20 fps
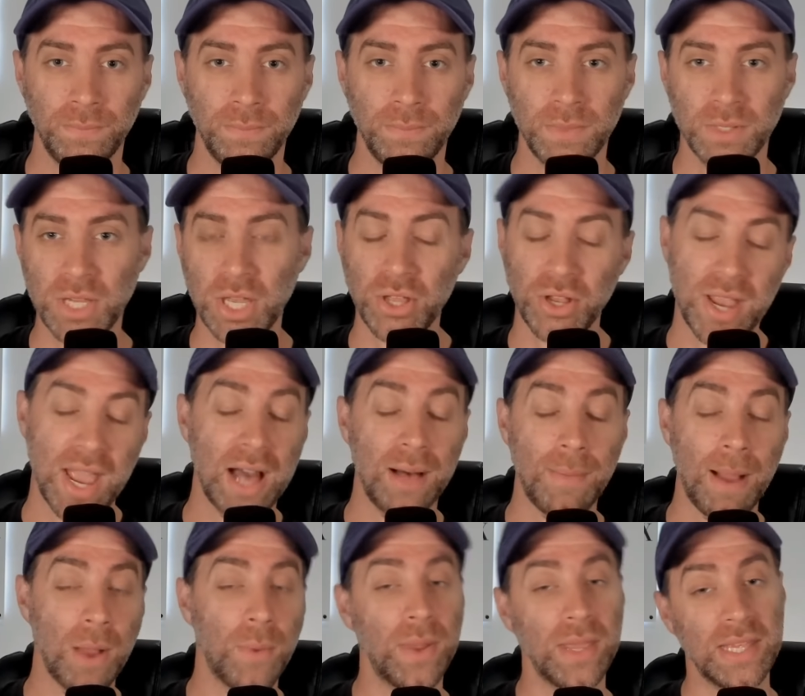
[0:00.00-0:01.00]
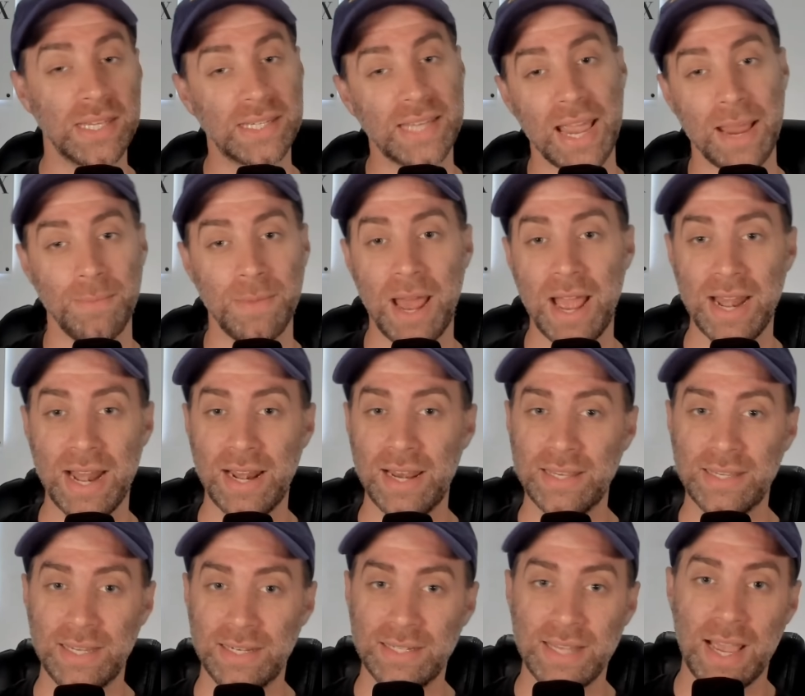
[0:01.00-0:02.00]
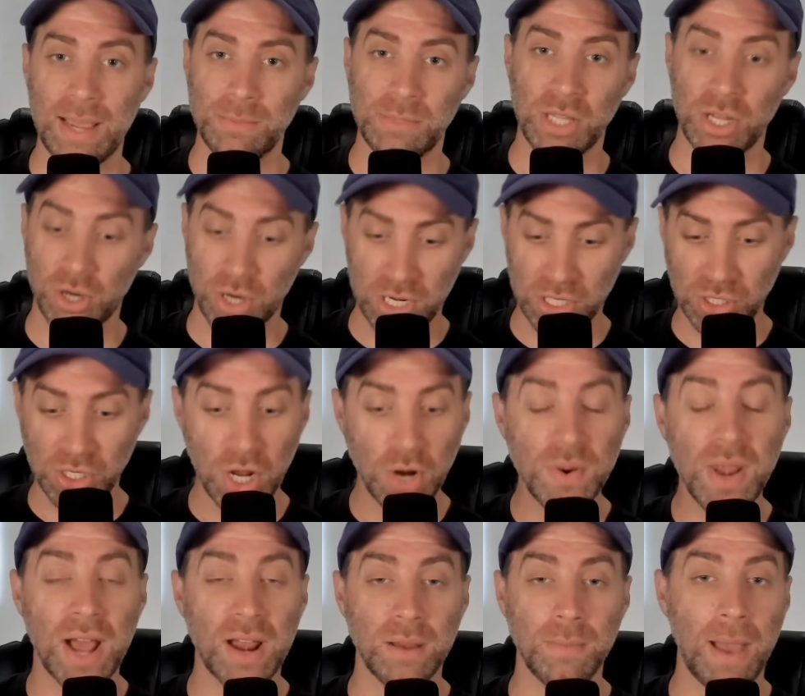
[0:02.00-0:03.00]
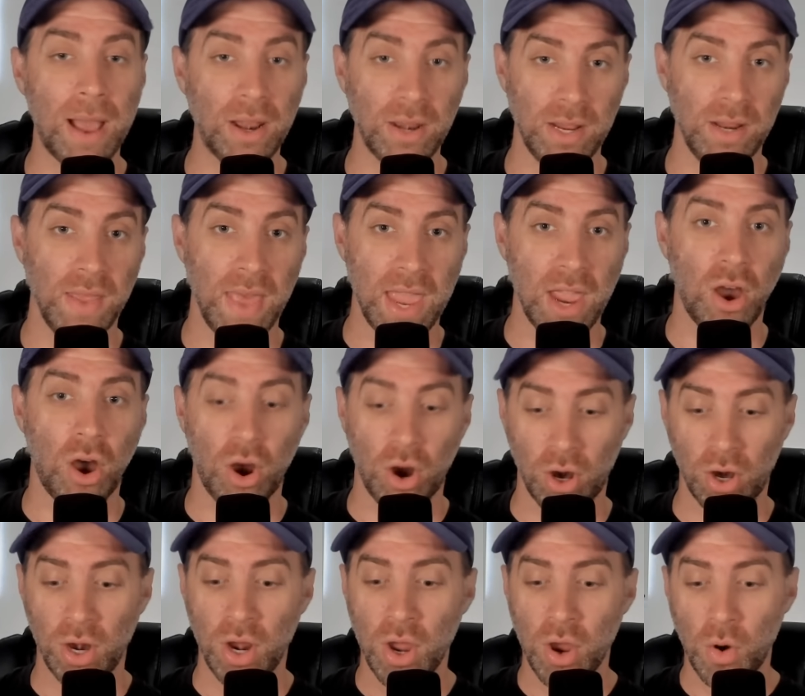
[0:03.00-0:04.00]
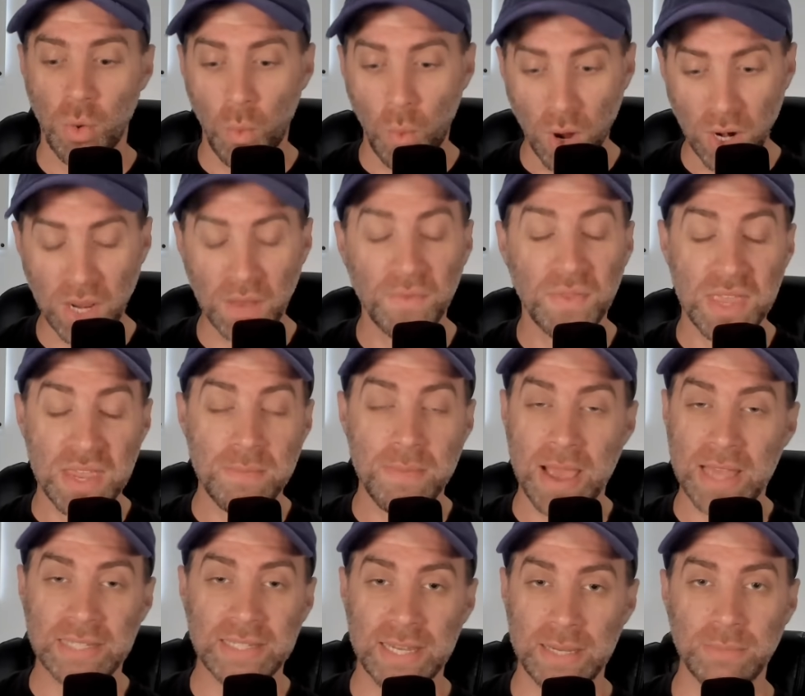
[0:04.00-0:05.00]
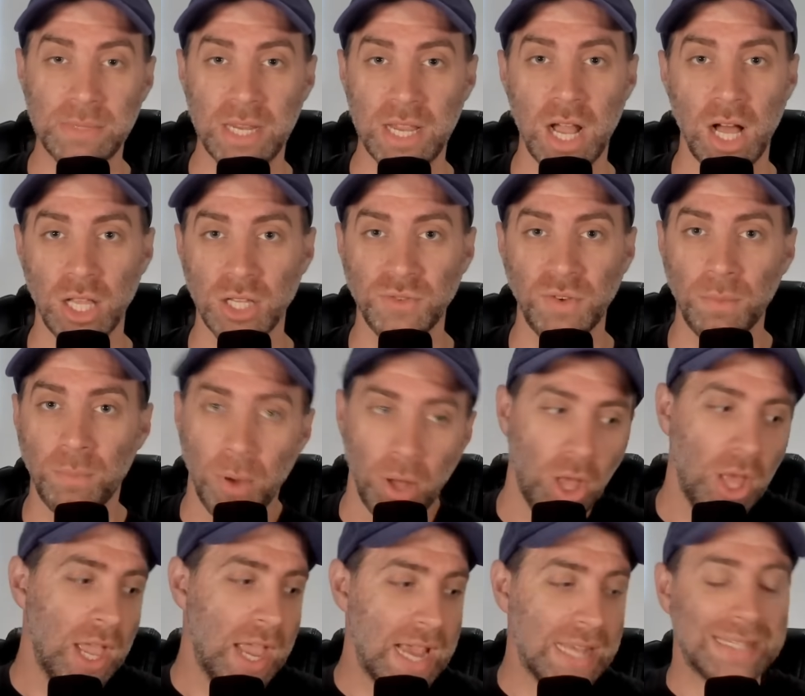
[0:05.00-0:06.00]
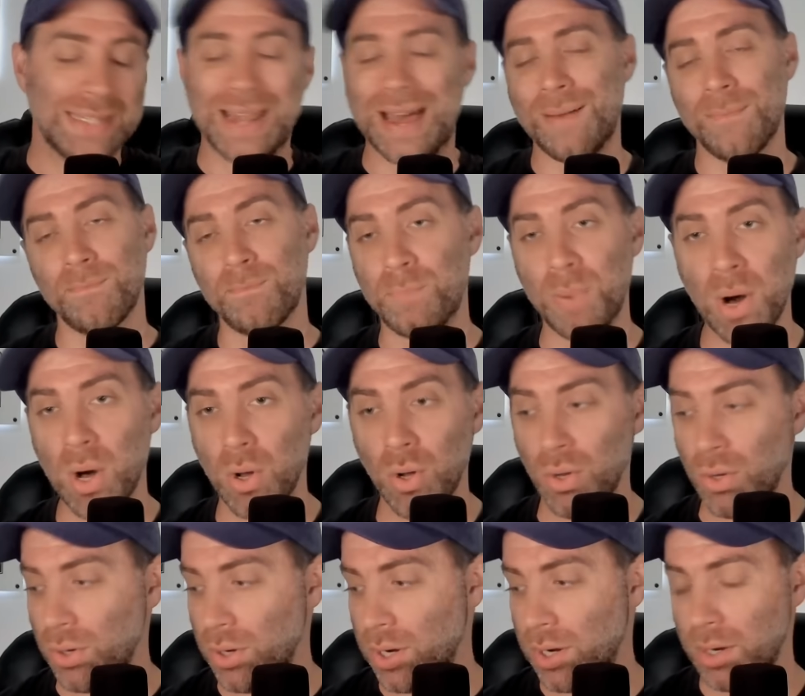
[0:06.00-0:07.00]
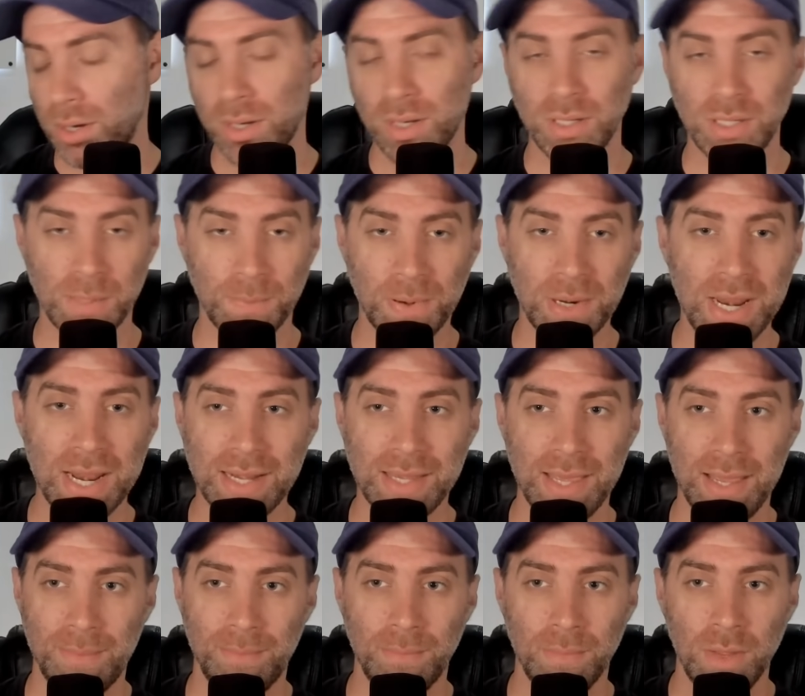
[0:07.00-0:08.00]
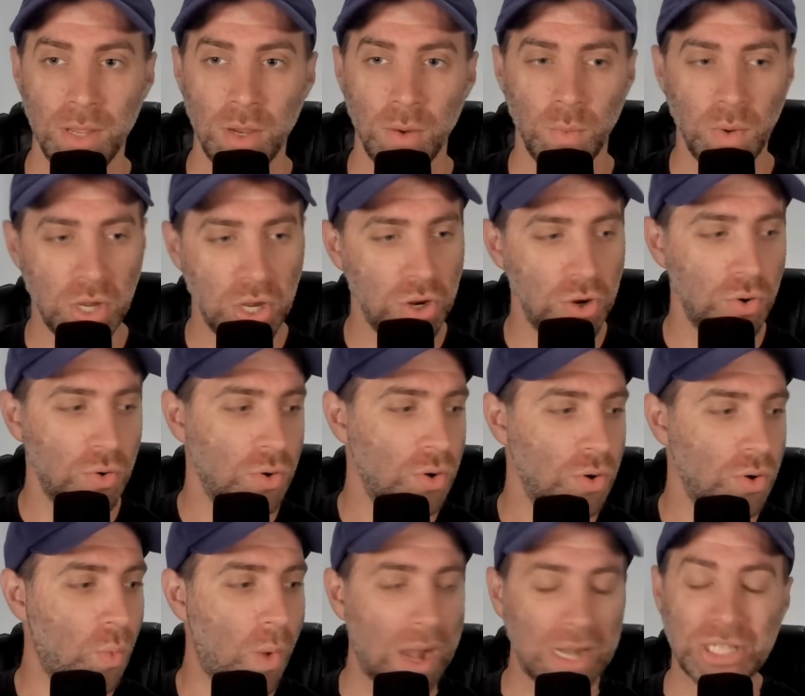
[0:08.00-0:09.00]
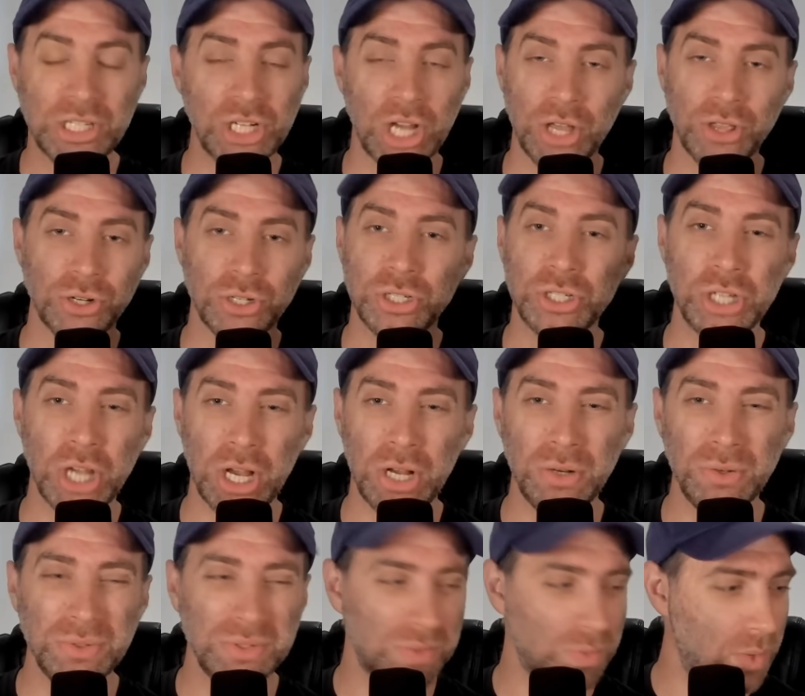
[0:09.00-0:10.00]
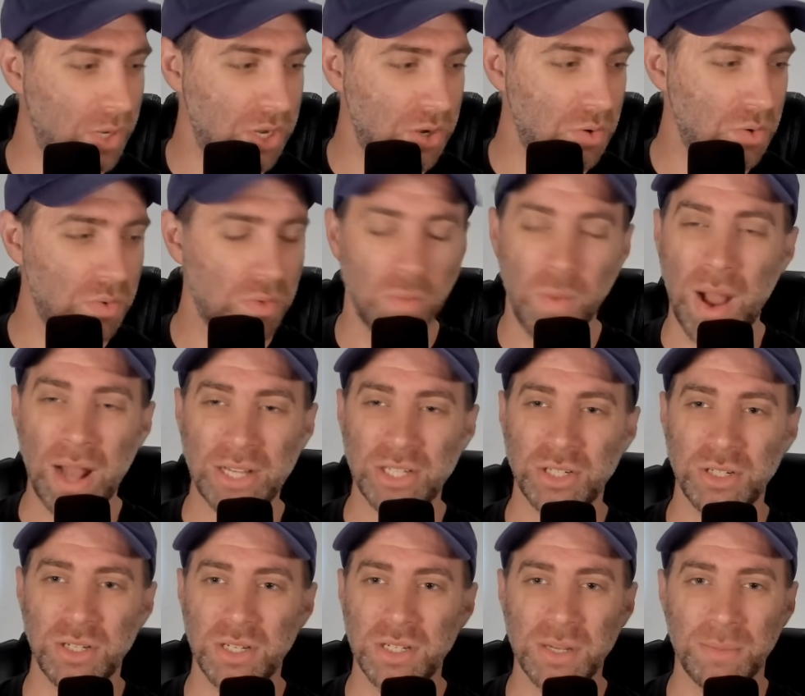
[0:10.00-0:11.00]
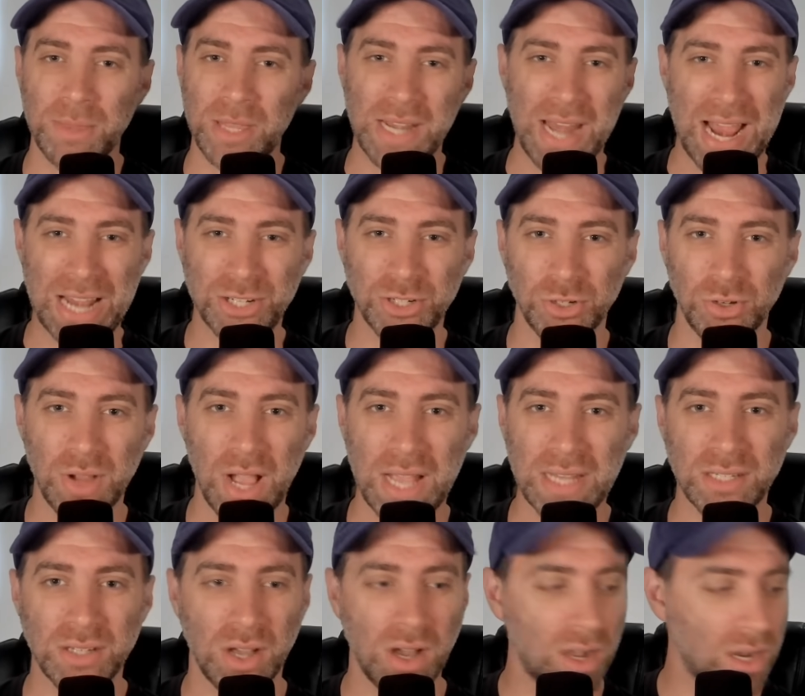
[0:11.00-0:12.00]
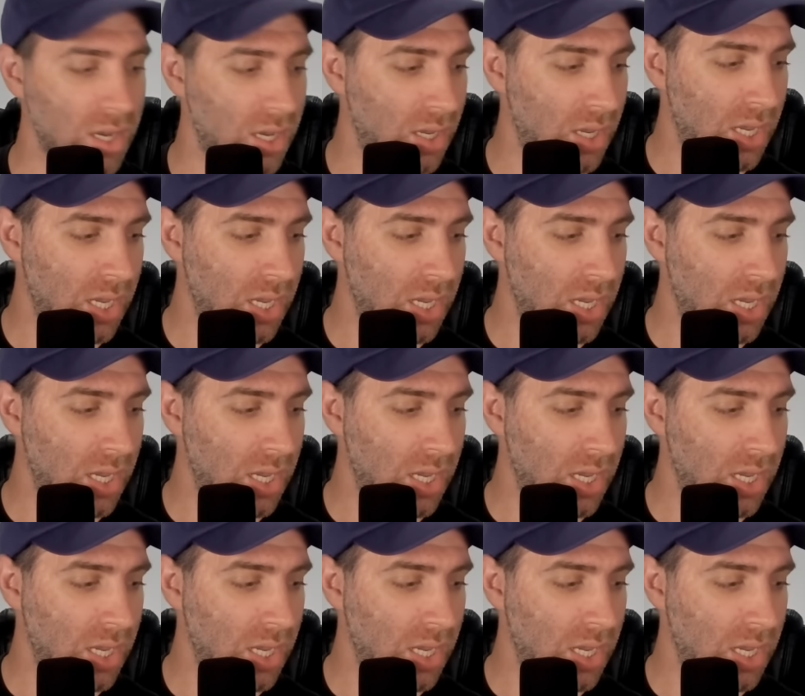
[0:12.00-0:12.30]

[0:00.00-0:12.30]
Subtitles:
And Southern Cal might win this game 9 out of 10 times. There is no doubt about it. They are one of the best teams in college football. It's not bold to predict them. When you watch other shows, when you watch some of the national guys talk,